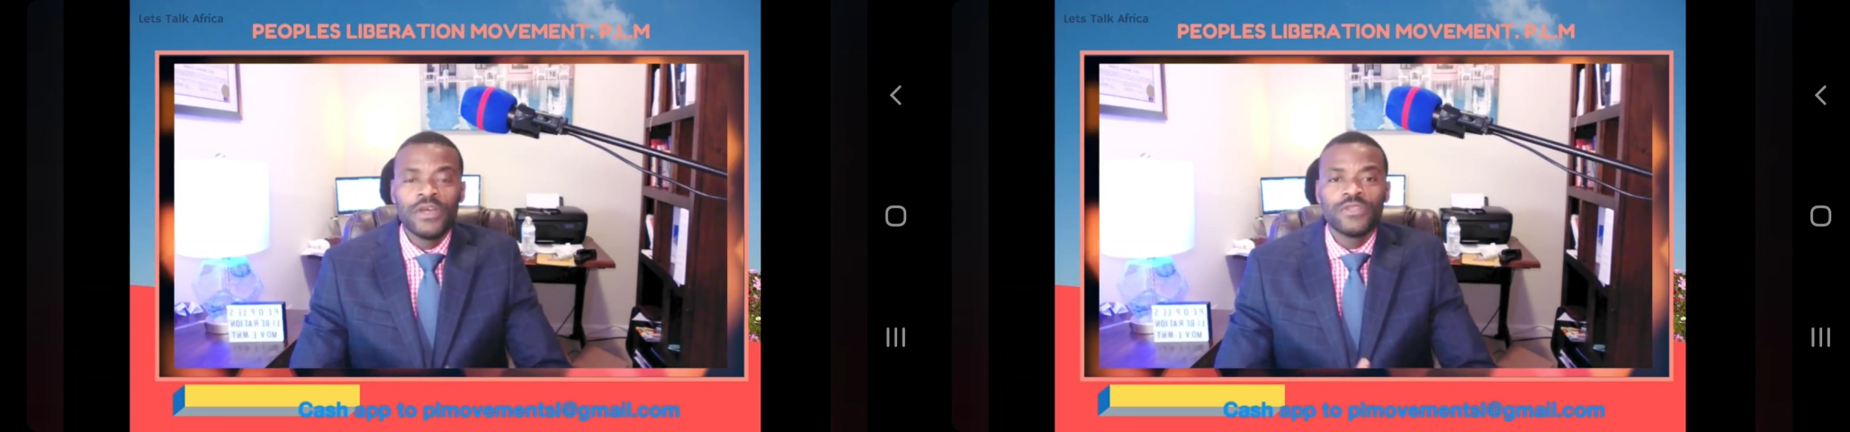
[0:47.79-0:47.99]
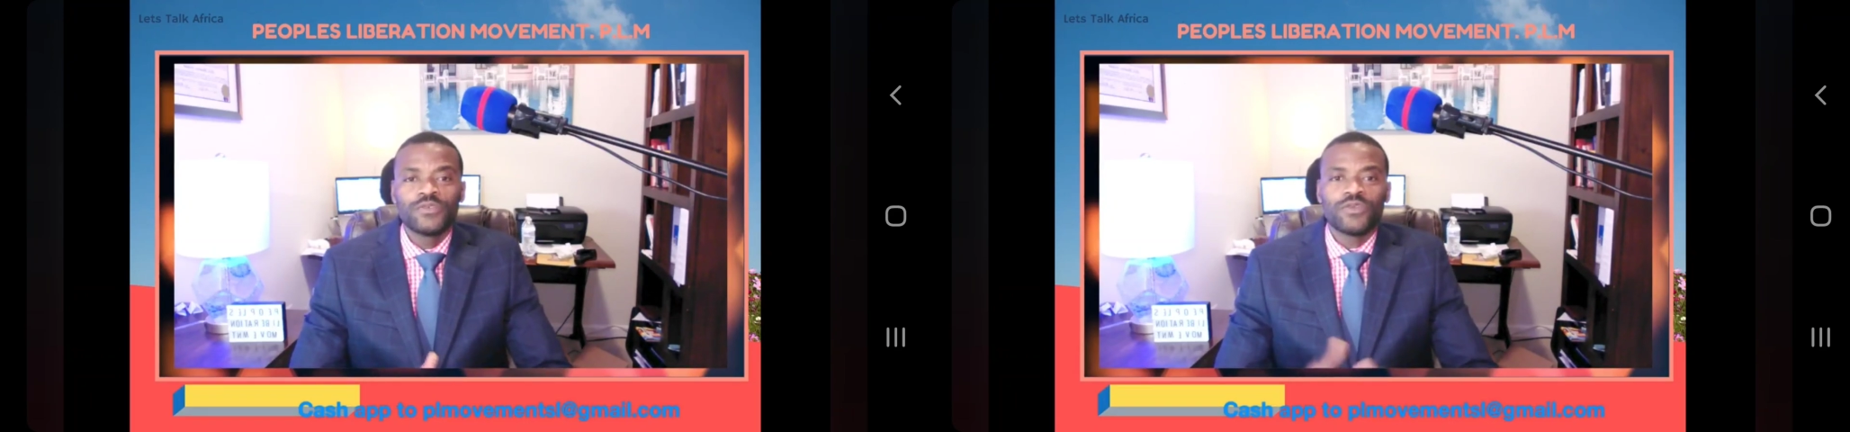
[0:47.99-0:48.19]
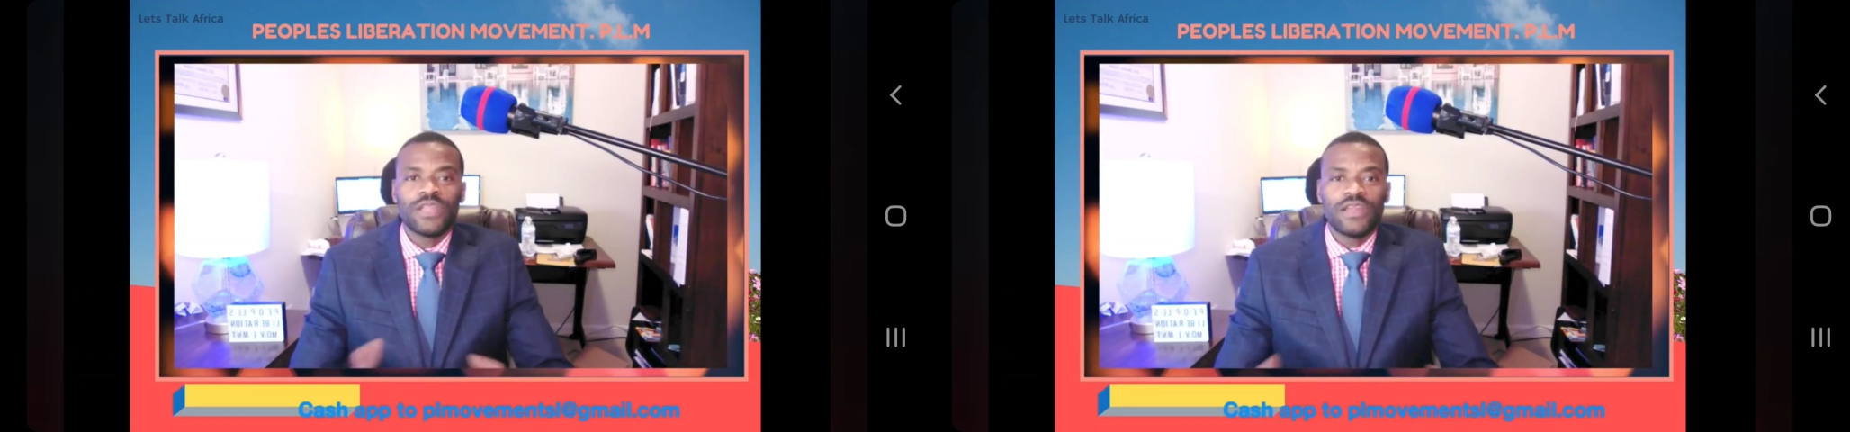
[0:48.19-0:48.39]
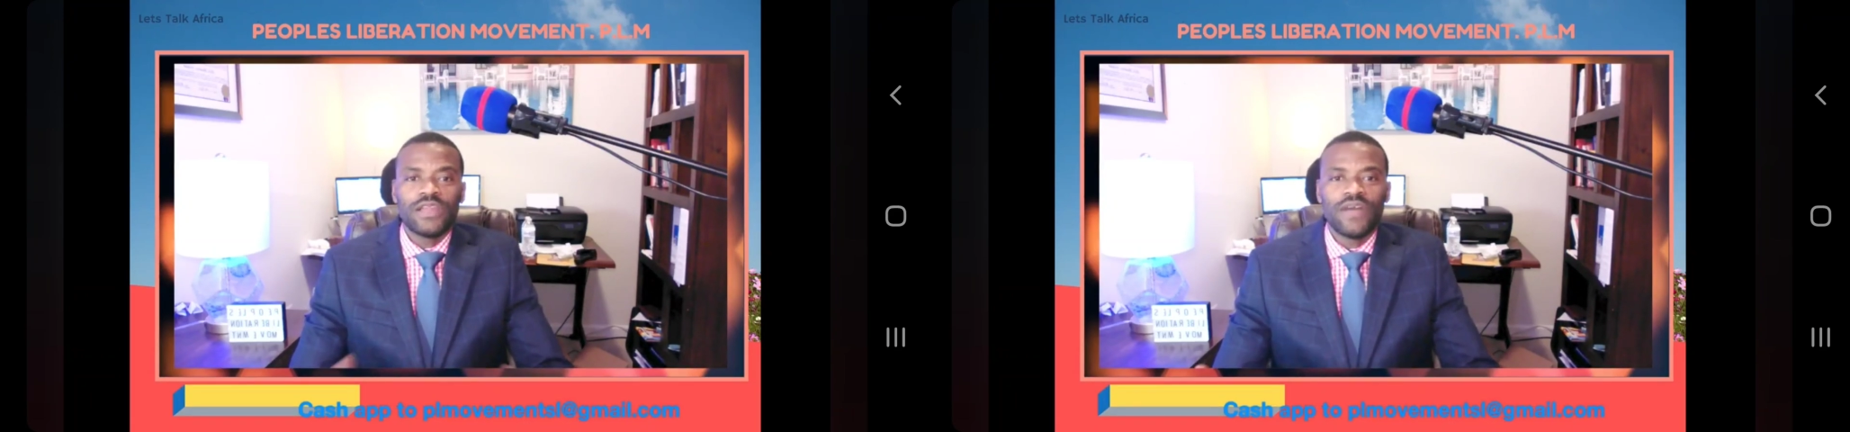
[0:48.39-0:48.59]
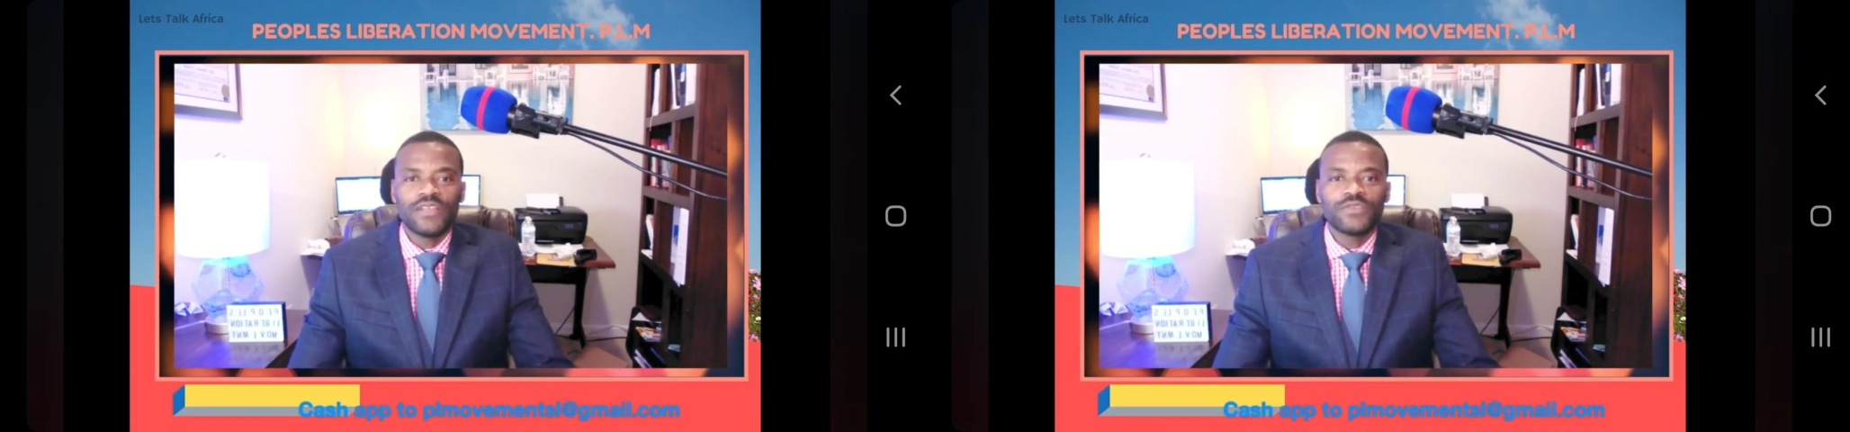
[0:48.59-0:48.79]
to
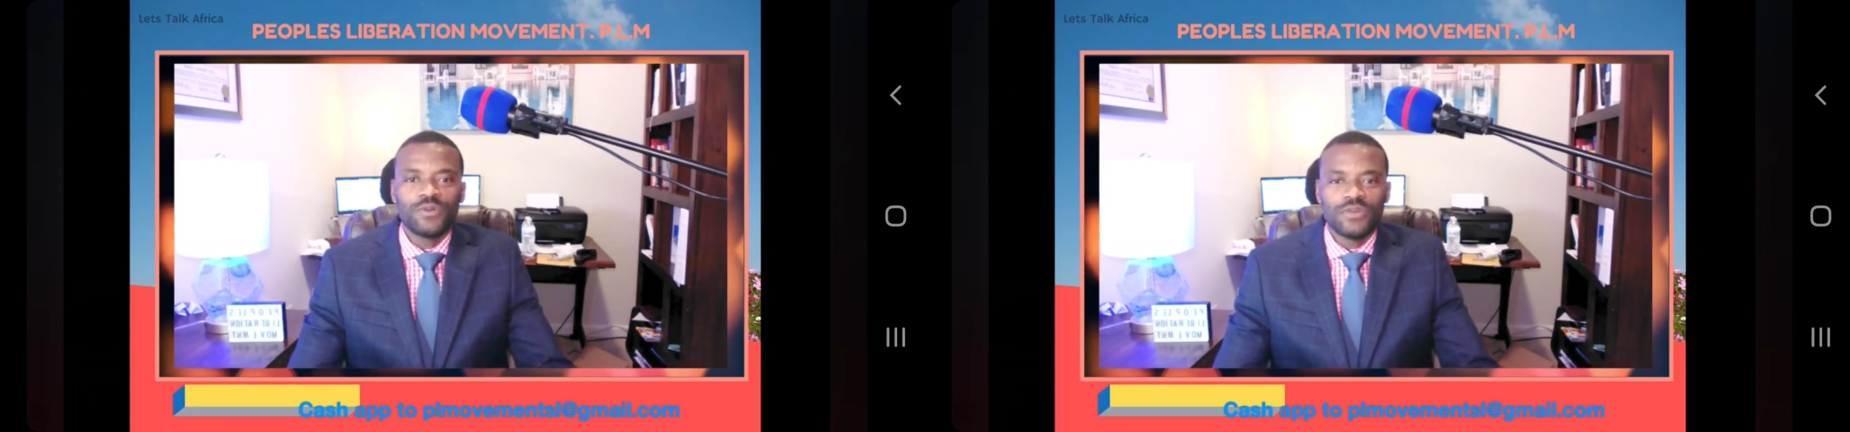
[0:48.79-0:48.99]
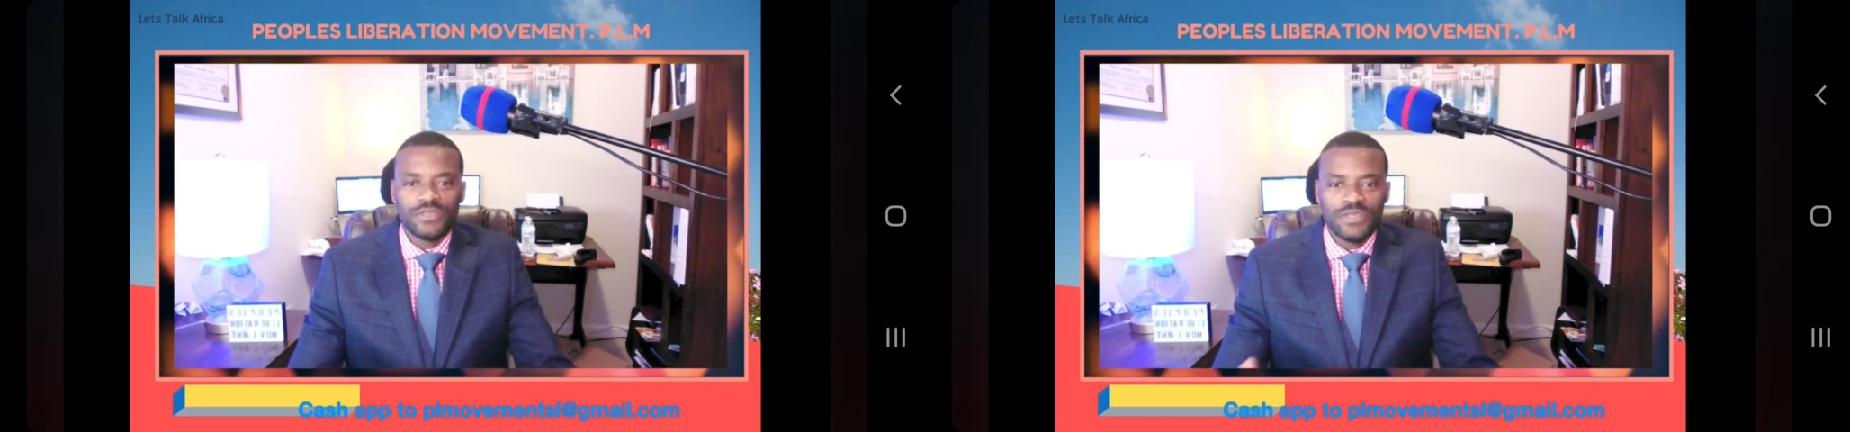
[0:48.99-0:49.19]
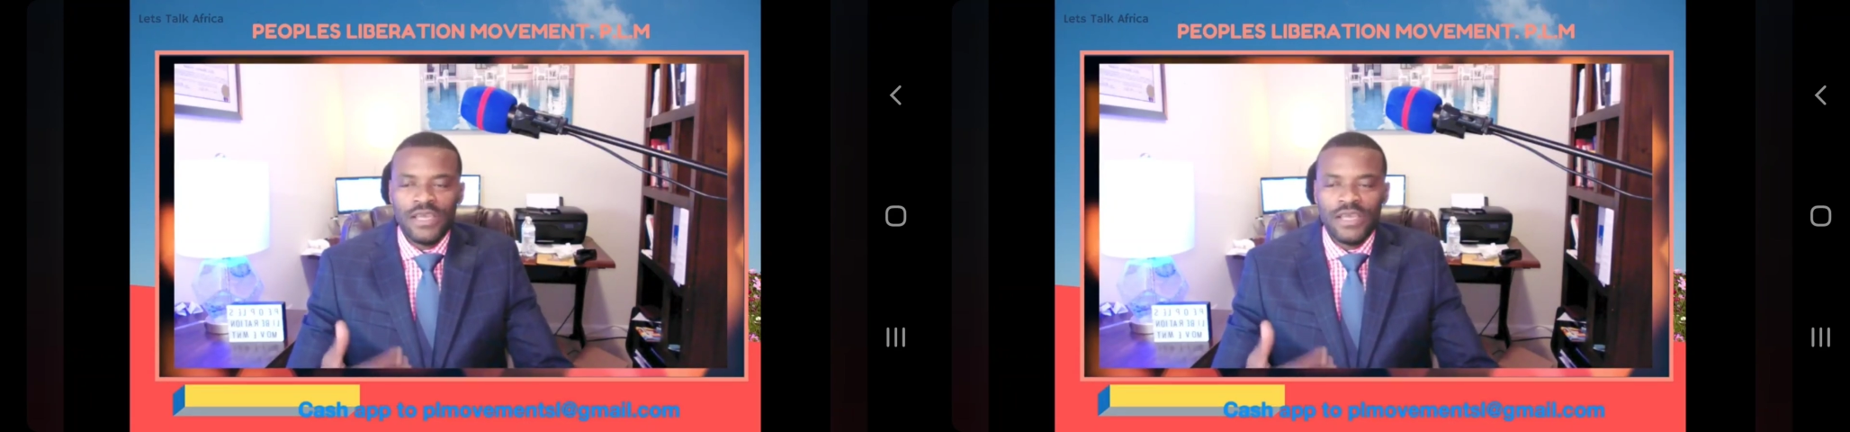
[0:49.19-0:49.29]
clarify to us